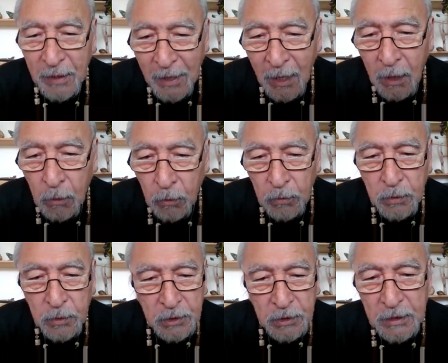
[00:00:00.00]
Now
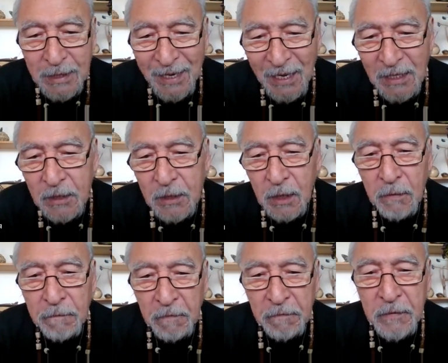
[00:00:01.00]
she's less
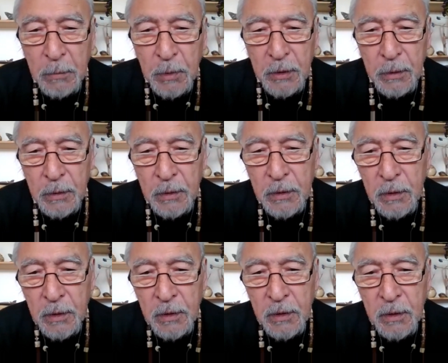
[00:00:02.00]
than 50 meters
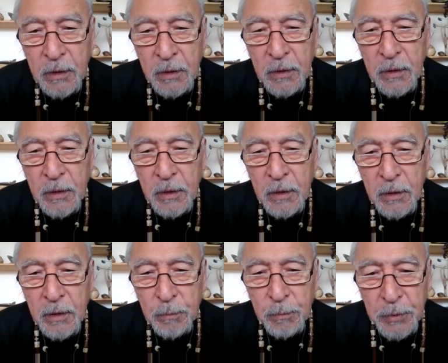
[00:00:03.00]

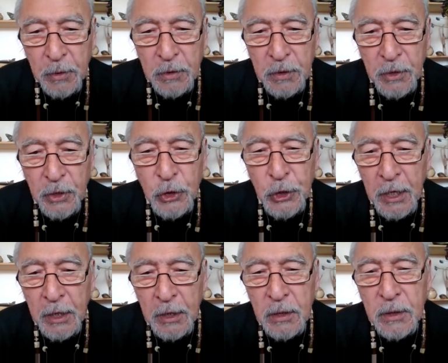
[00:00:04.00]
because of the
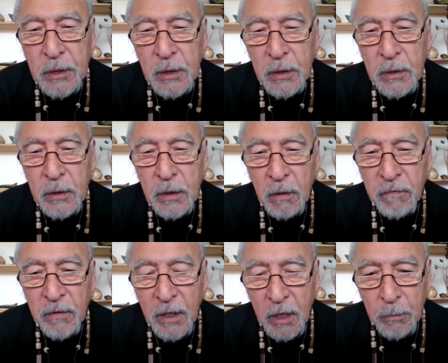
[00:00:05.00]
change
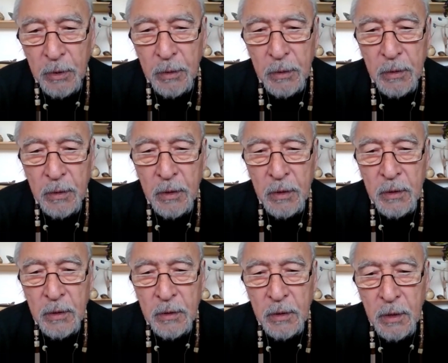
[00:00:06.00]
of climate
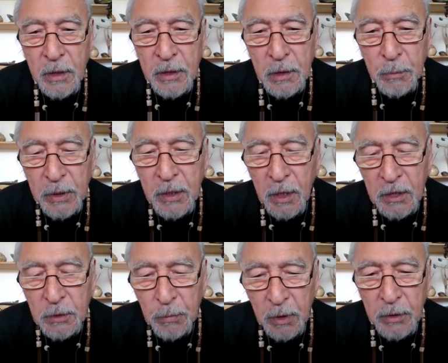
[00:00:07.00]
and the big
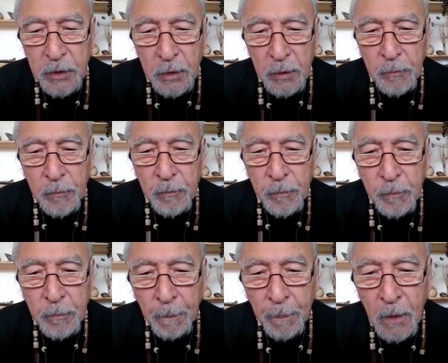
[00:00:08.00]
ice melting.
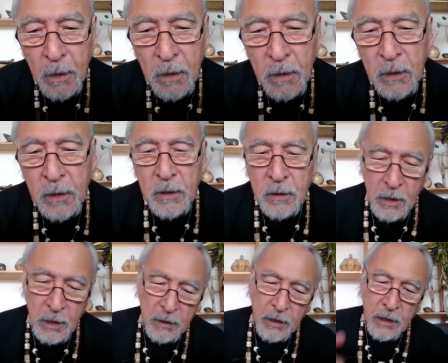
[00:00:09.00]

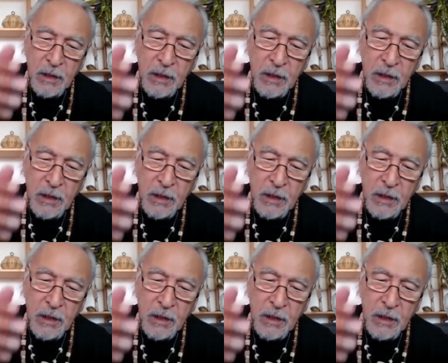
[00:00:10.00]
And